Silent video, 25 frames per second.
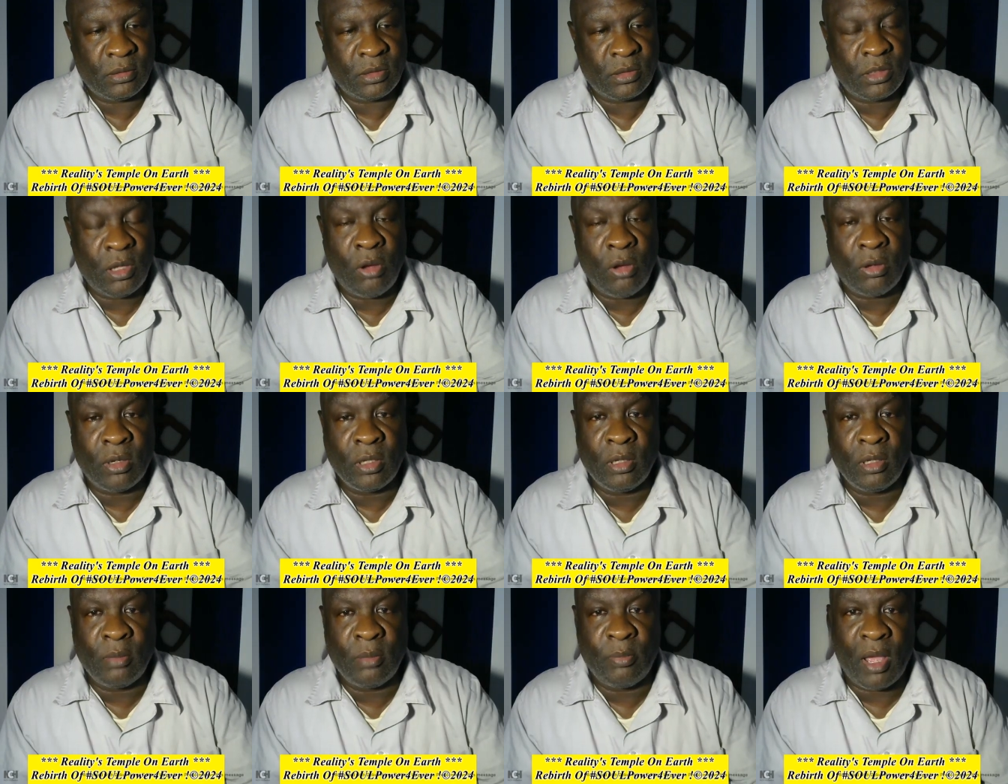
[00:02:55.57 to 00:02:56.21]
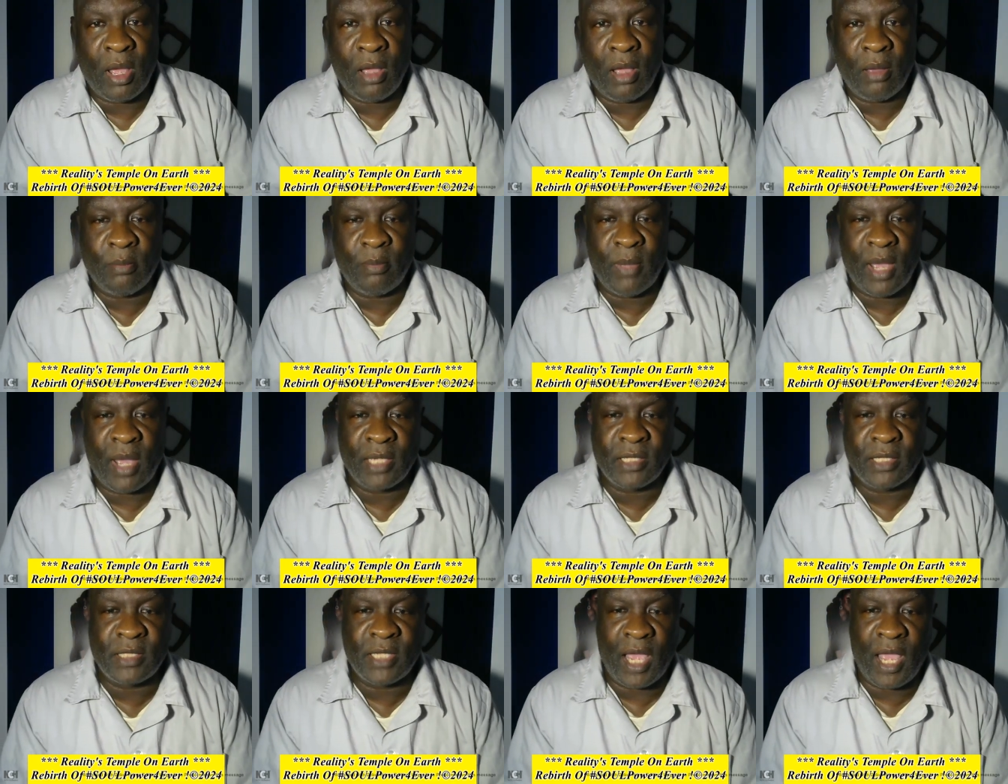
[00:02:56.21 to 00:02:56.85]
talking about
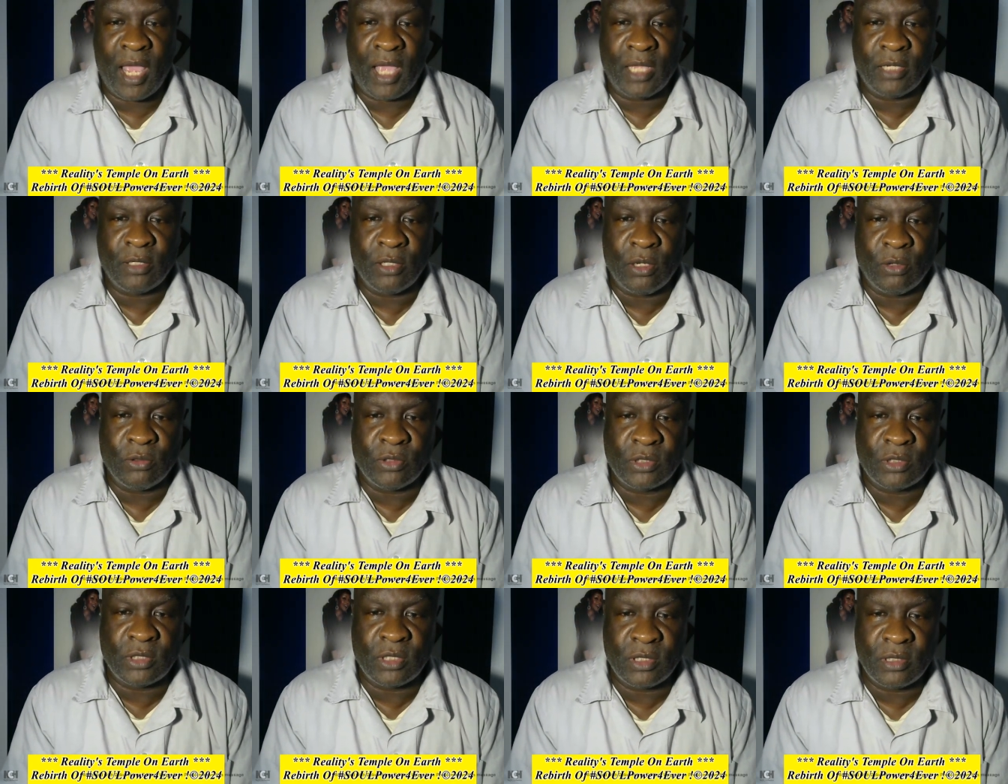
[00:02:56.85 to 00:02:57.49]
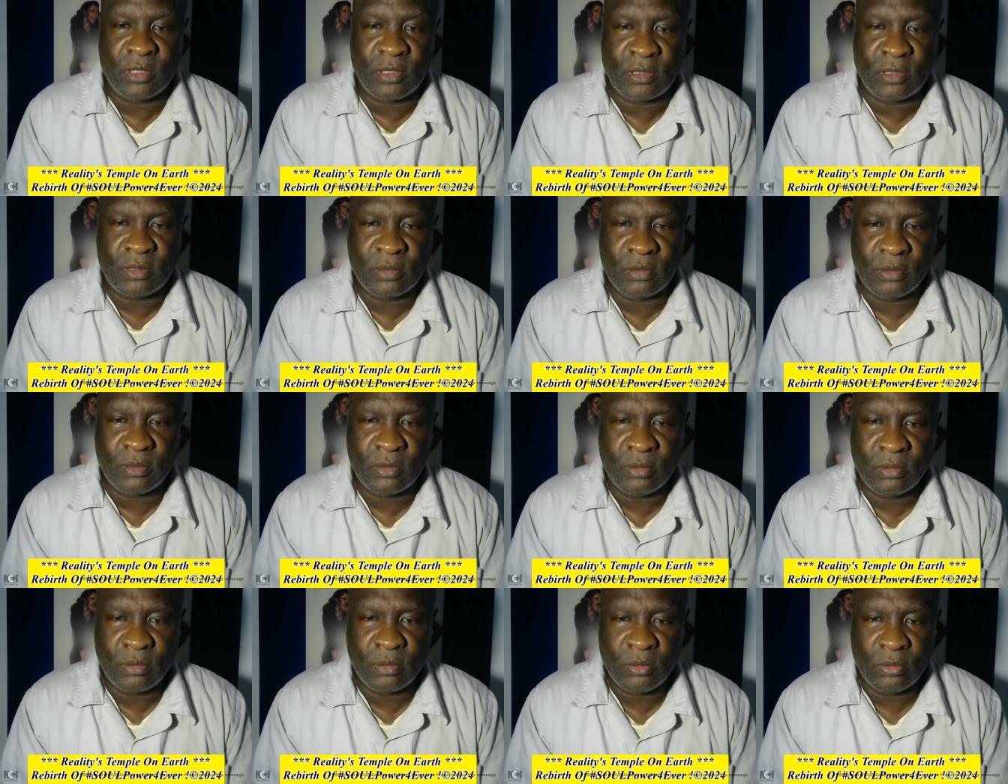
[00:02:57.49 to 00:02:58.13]
my diagnosis
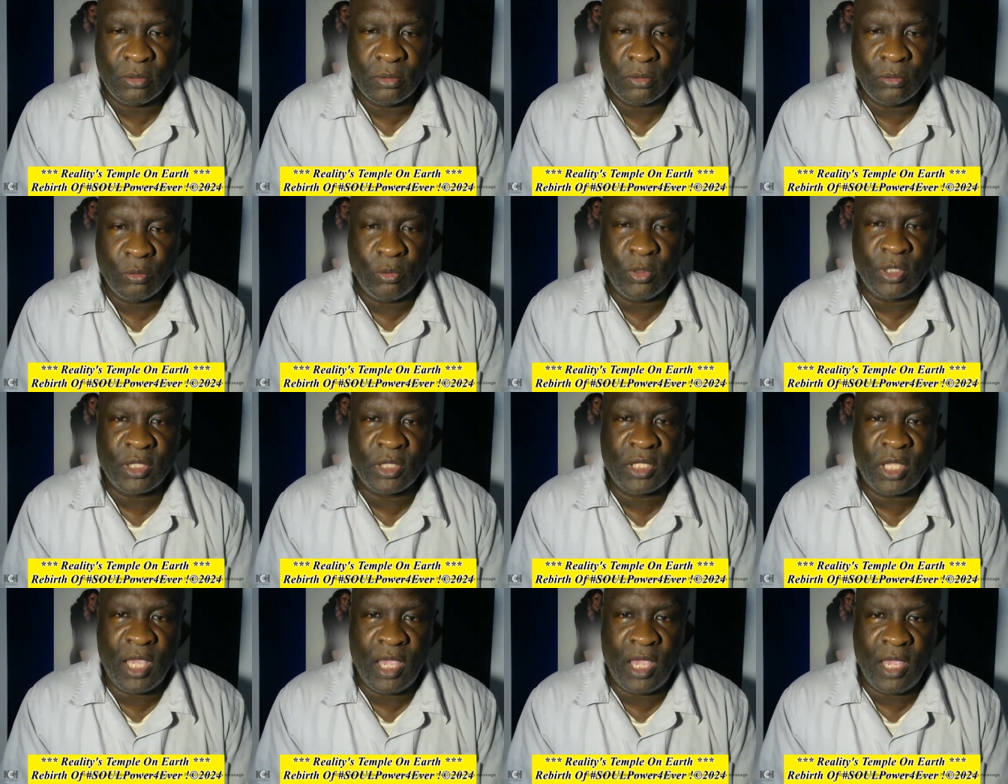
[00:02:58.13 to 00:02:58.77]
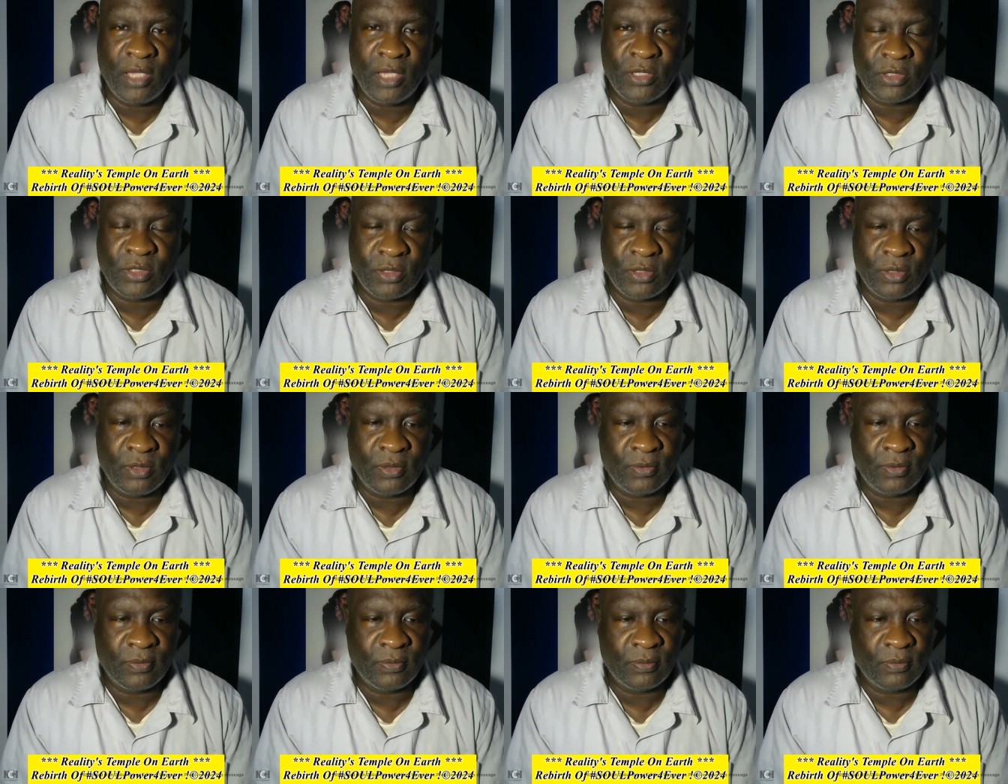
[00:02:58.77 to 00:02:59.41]
with
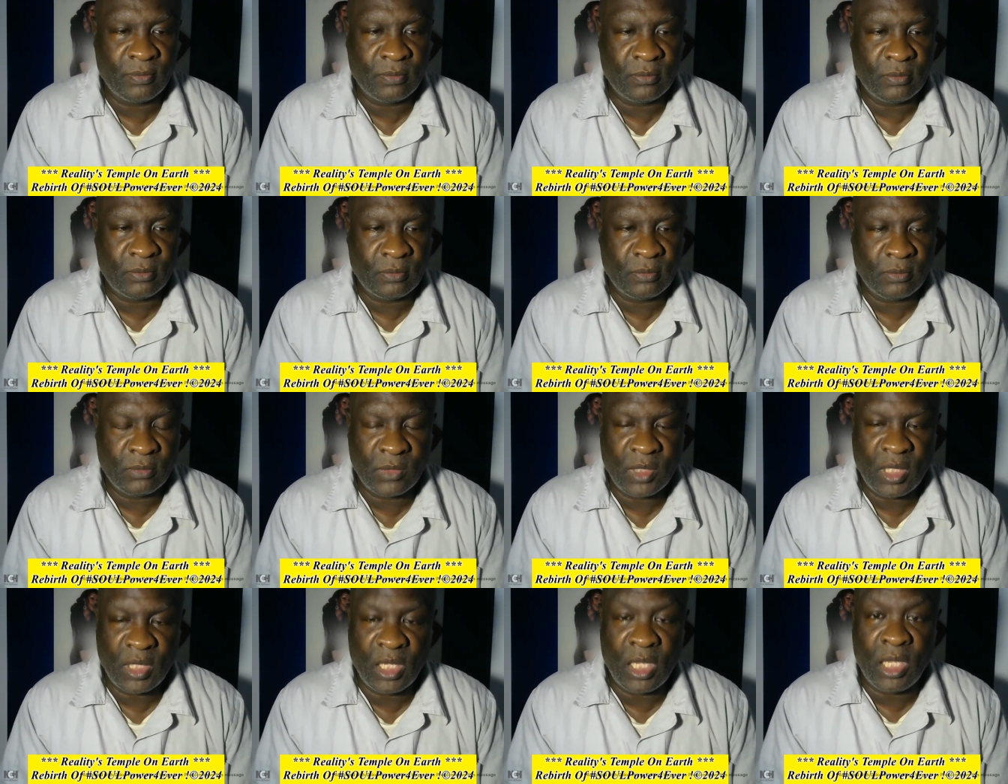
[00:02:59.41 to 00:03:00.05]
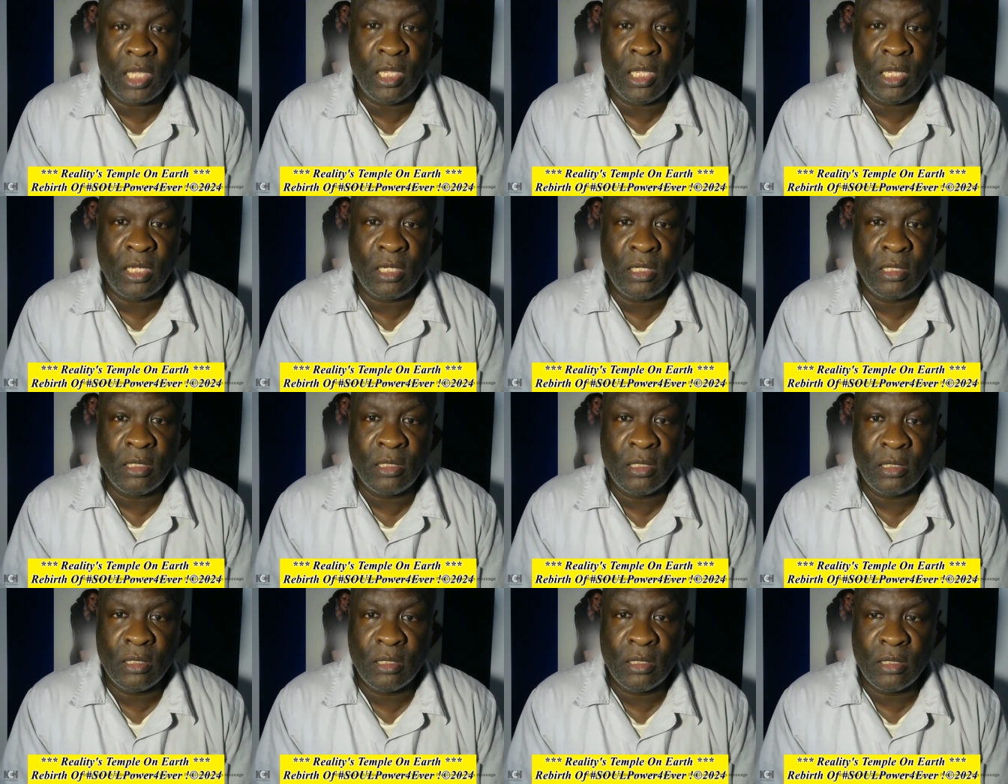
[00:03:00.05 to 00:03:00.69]
cancer
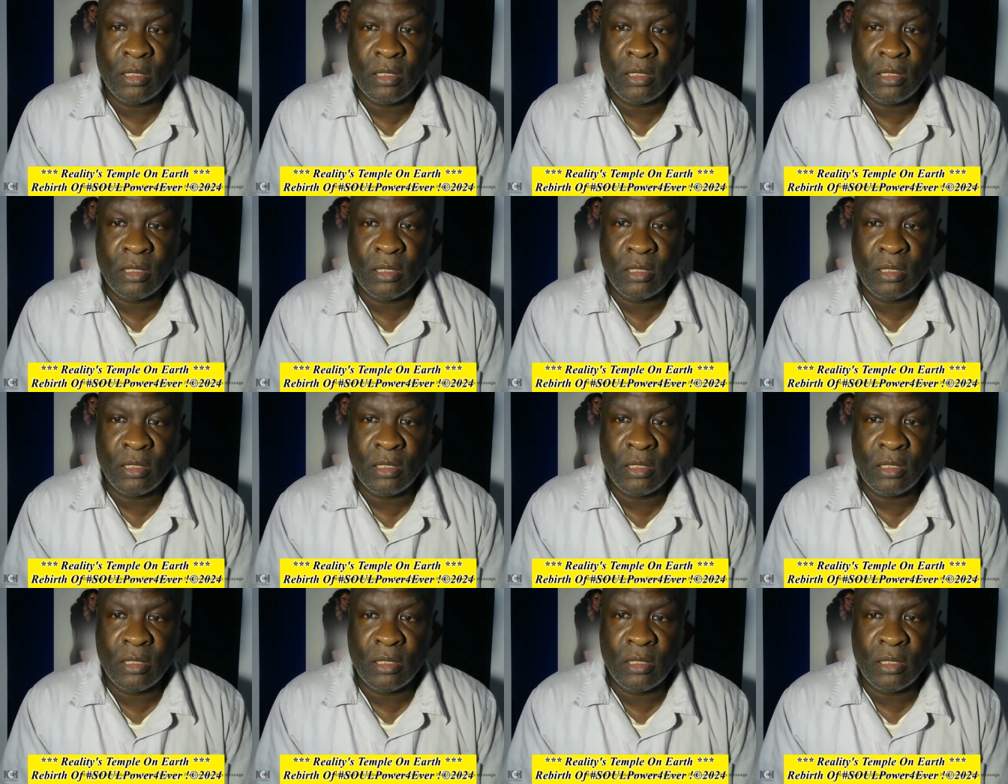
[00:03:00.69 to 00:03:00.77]
in